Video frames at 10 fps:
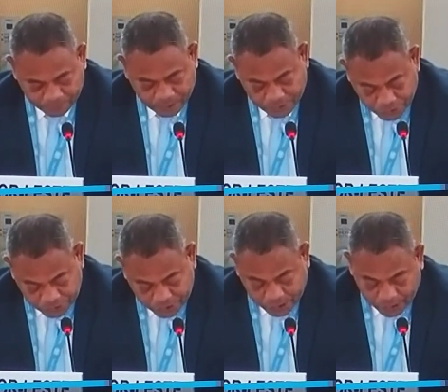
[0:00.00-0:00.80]

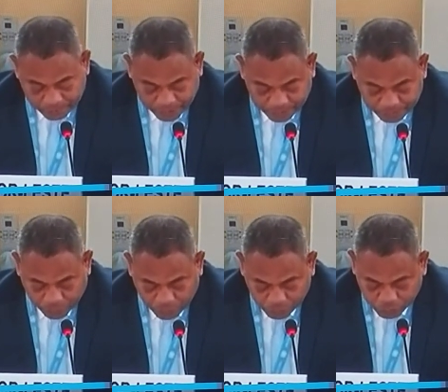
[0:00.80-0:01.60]
Does Gambia
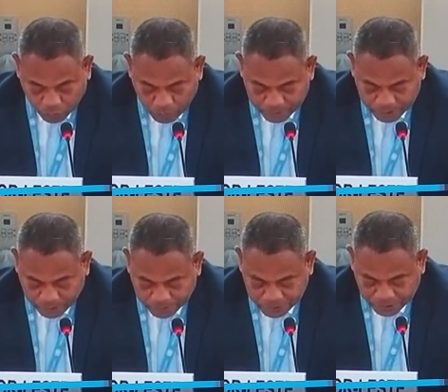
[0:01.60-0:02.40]
promote women
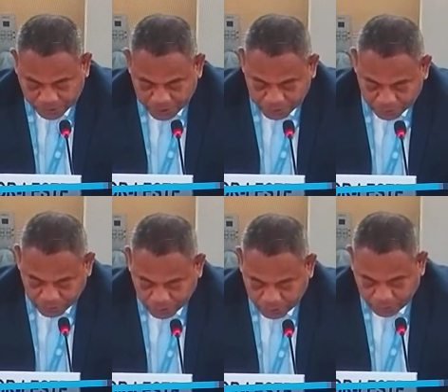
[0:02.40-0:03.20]

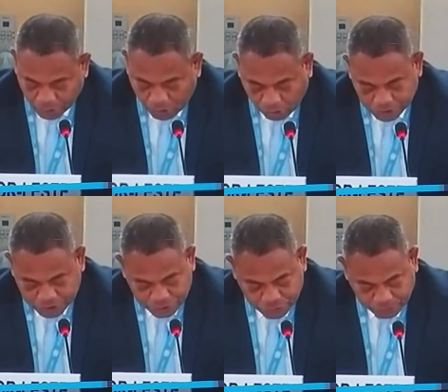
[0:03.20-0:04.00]
representation in all
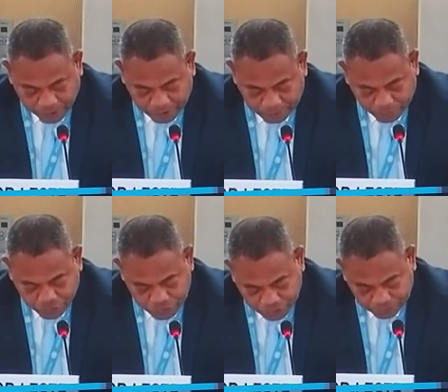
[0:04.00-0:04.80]
decision-making
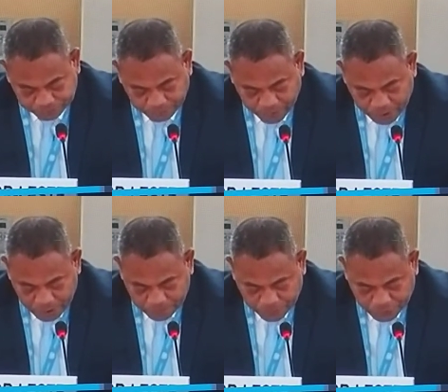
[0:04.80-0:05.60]
positions,
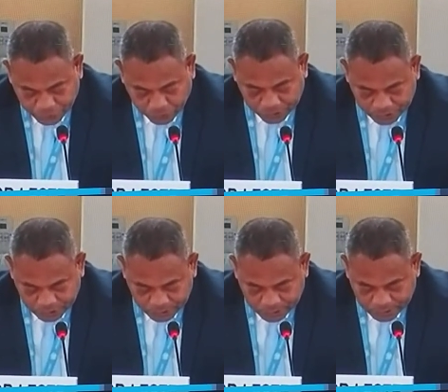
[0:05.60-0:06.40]
in particular
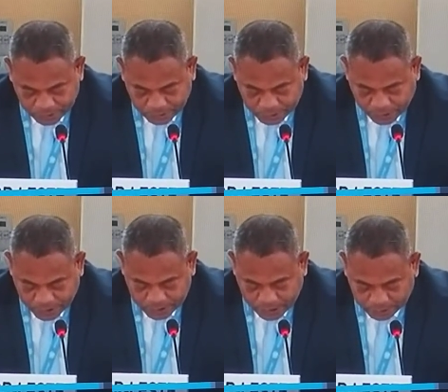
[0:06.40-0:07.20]
in the
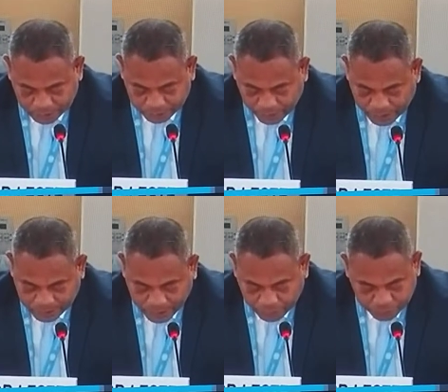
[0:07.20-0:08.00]
legislative and
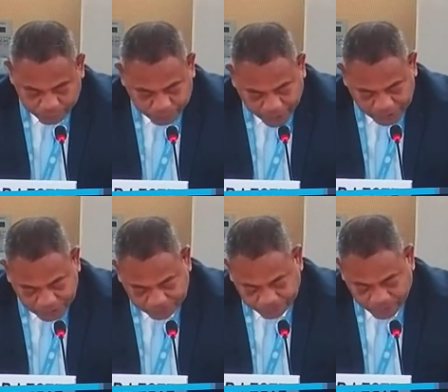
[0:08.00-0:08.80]
executive
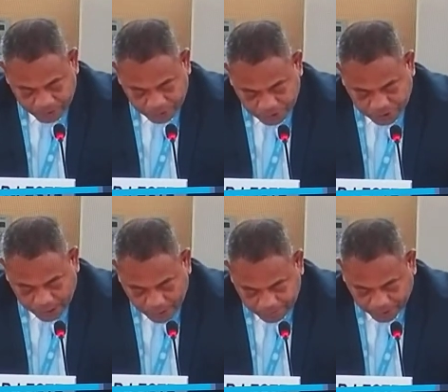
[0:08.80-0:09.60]
branch? Does
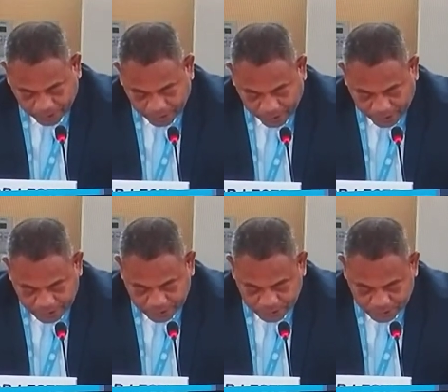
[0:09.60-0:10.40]
Gambia
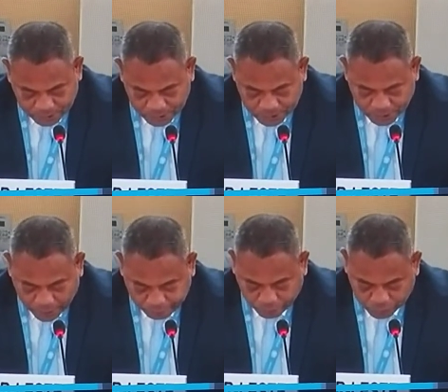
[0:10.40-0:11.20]
enhance its
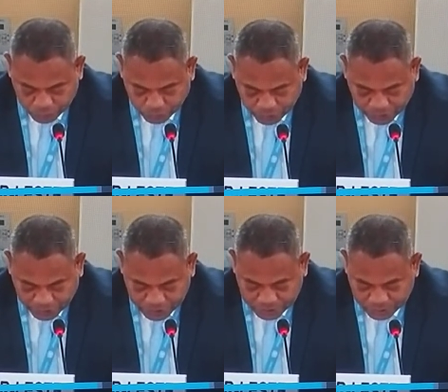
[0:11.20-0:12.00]
effort to
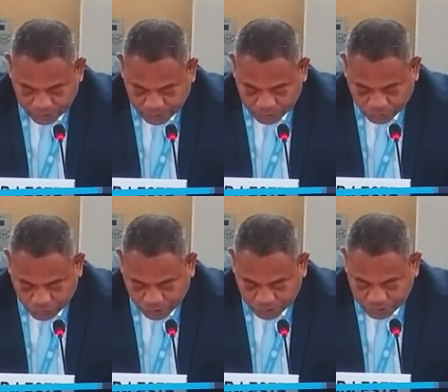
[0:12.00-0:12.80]
increase
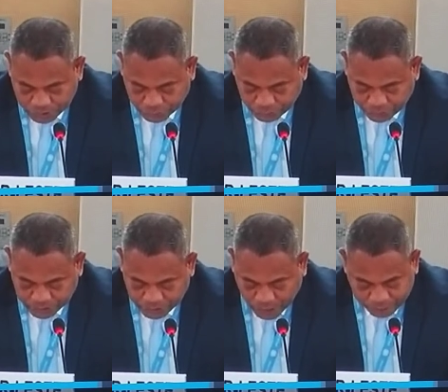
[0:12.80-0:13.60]
social
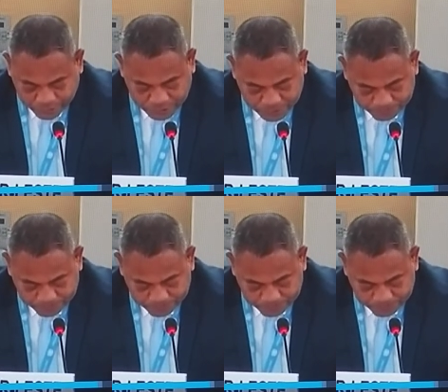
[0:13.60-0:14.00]
security coverage?